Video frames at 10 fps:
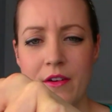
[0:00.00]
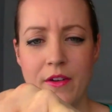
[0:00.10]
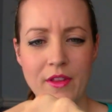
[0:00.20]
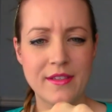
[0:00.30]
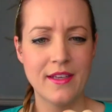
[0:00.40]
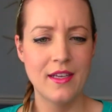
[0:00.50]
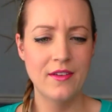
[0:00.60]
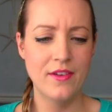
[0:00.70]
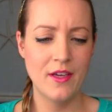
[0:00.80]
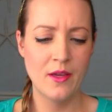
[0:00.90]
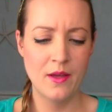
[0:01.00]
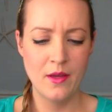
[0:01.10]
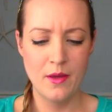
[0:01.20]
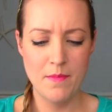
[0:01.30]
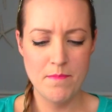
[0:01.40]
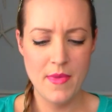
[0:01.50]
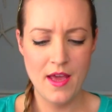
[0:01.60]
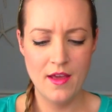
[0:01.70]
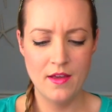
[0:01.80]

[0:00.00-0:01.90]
know, that's kind of a meh